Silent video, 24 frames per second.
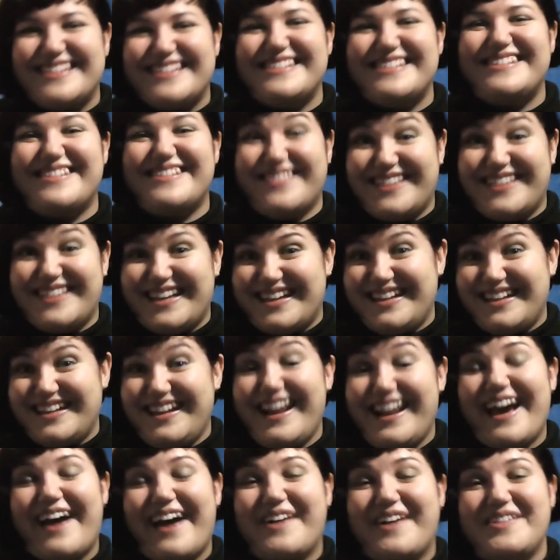So then
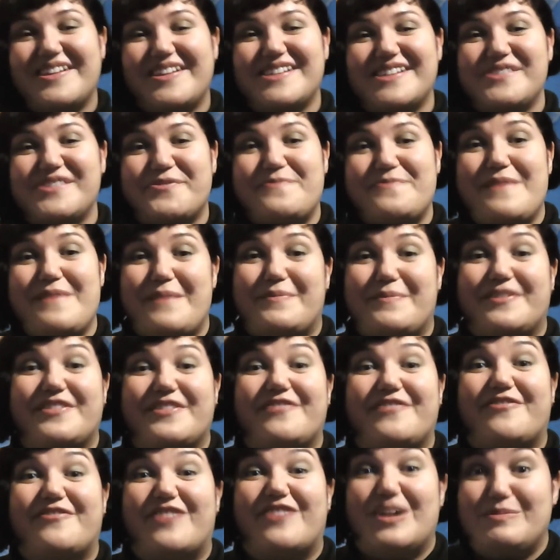now let's remember the
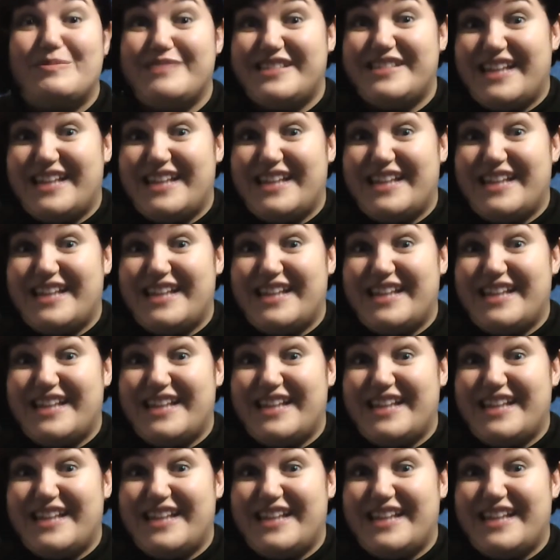verbs